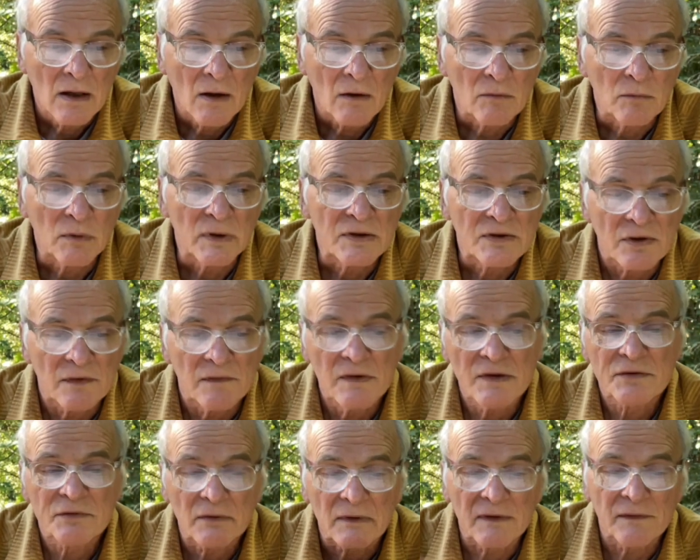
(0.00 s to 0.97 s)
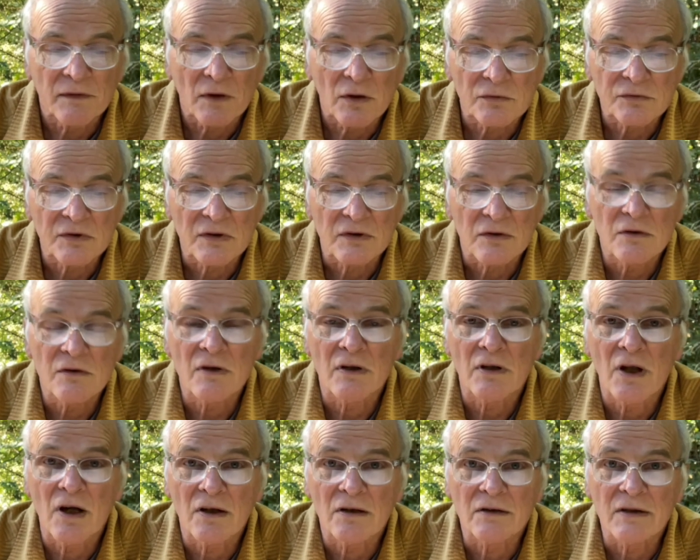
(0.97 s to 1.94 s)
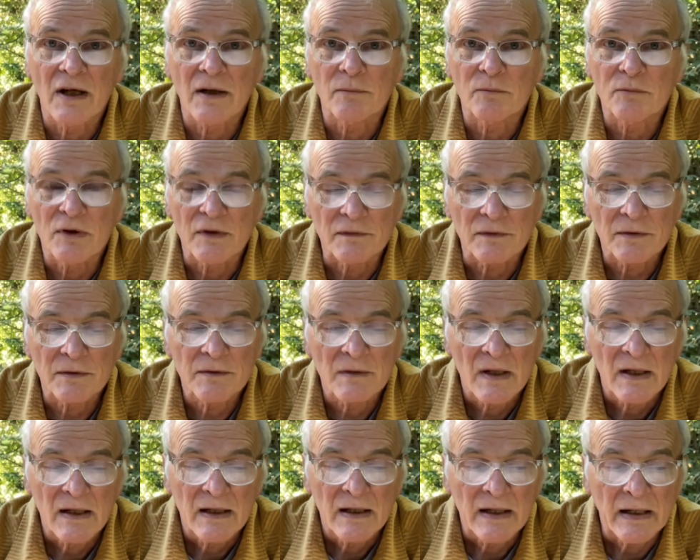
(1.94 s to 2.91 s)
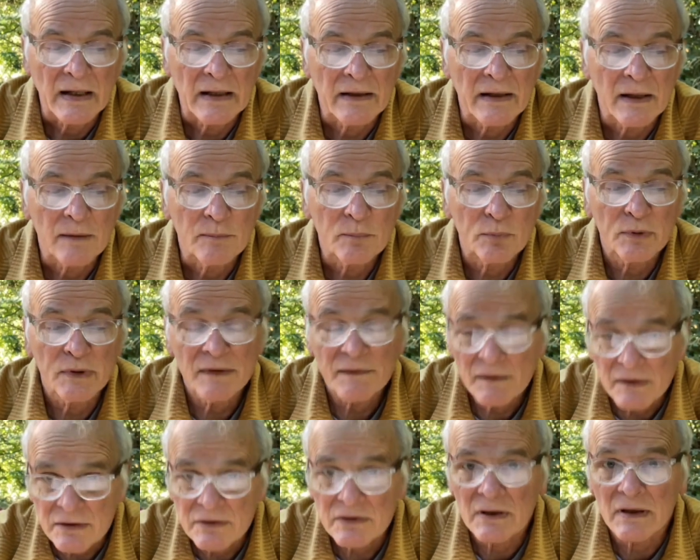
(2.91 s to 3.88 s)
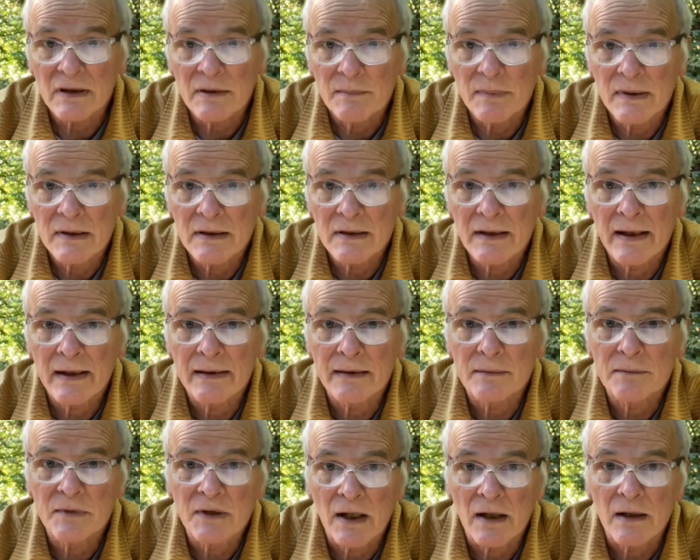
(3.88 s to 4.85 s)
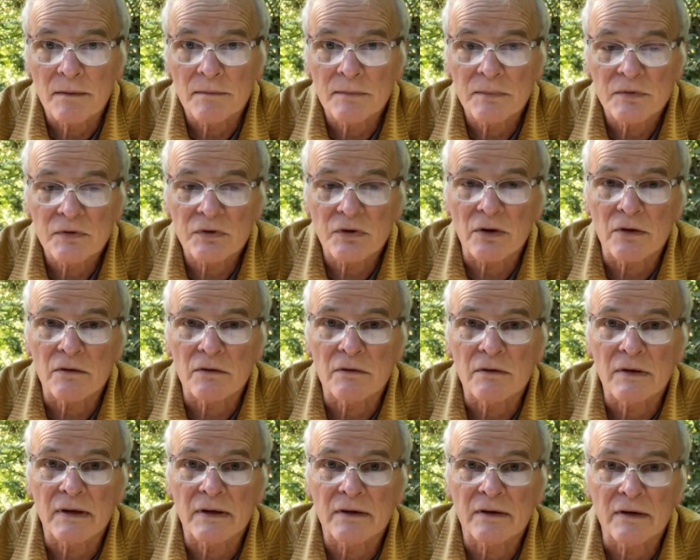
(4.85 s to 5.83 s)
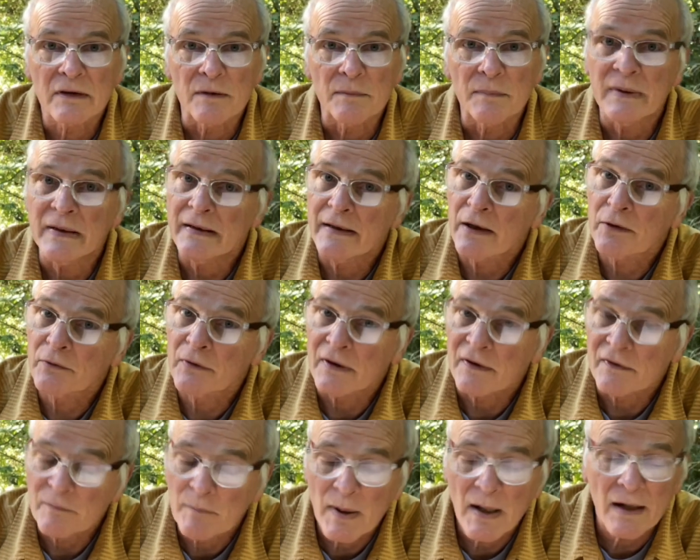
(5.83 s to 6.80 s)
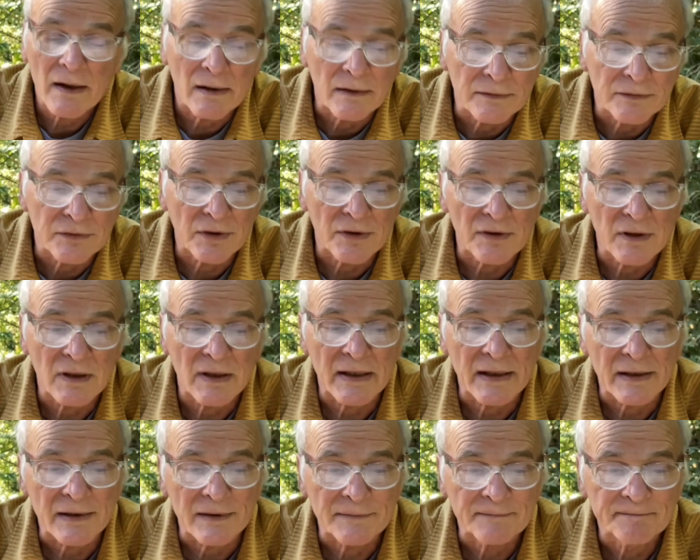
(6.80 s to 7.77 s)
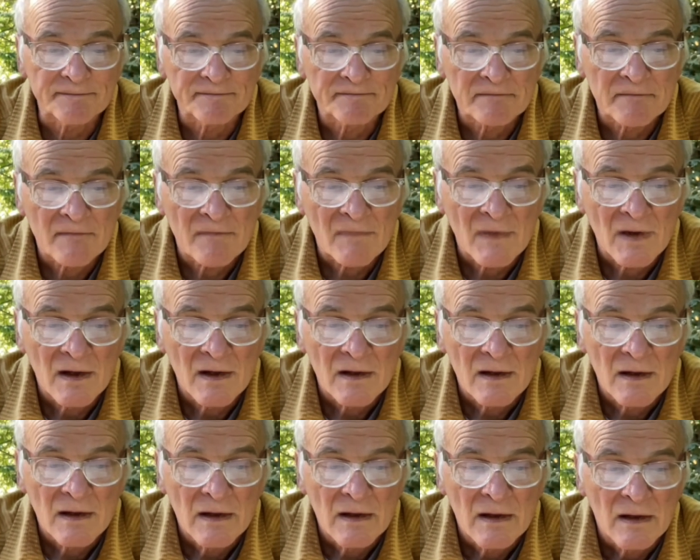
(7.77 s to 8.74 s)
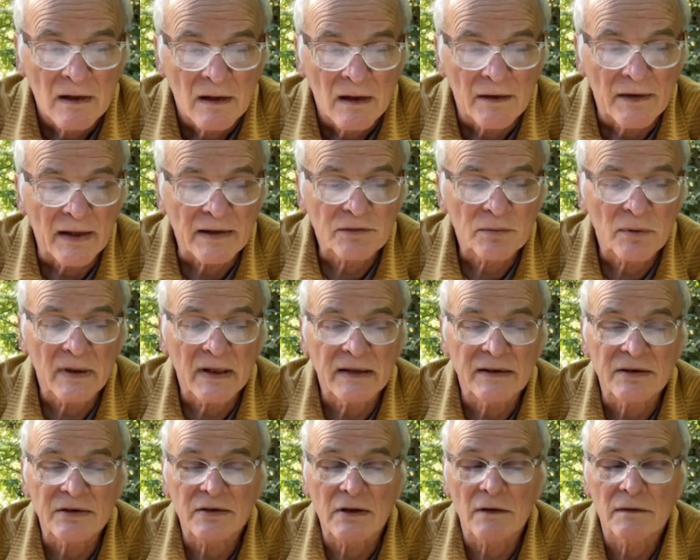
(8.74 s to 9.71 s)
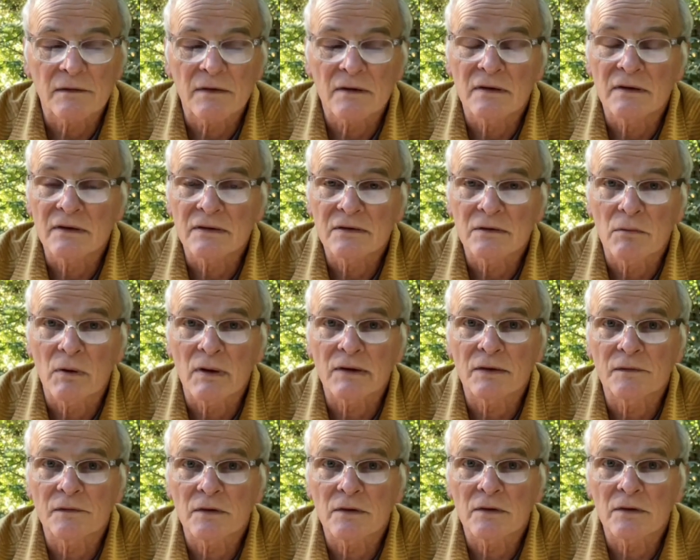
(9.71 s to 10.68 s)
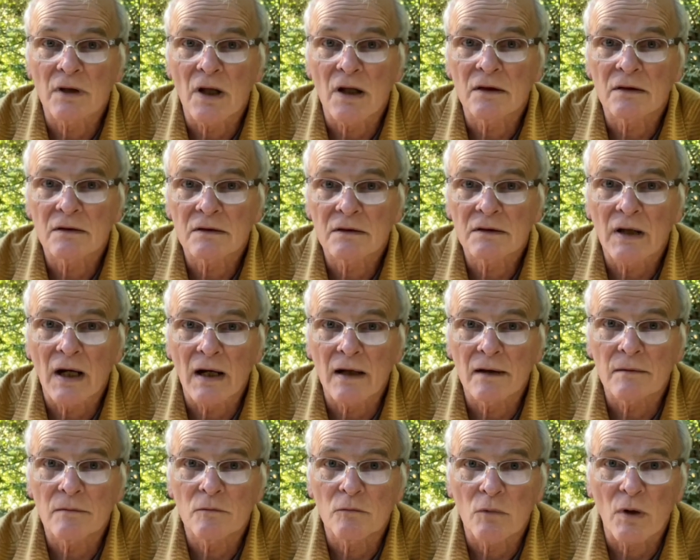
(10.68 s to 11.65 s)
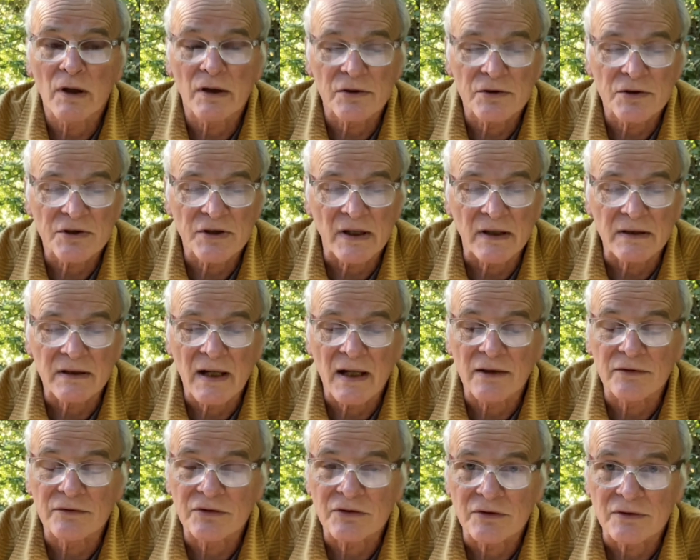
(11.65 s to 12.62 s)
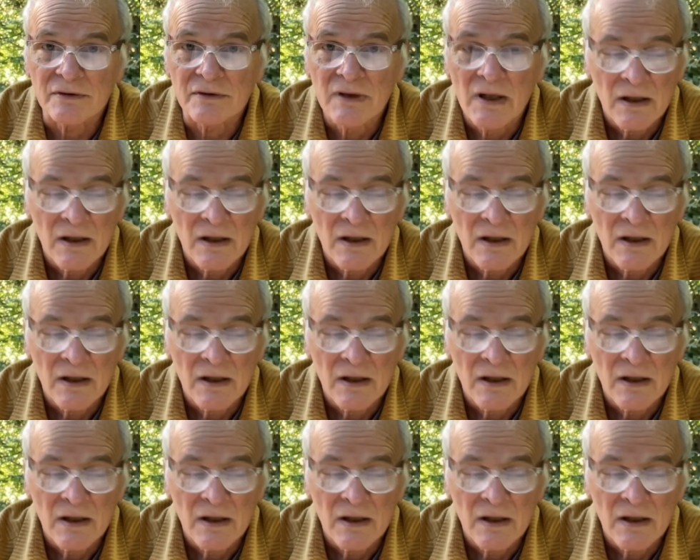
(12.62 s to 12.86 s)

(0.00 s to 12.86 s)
which eventually flows into the Long Tom River and had previously been dammed up so there could be decorative ponds on the land. That's when I discovered this wonderful Long Tom Watershed Council,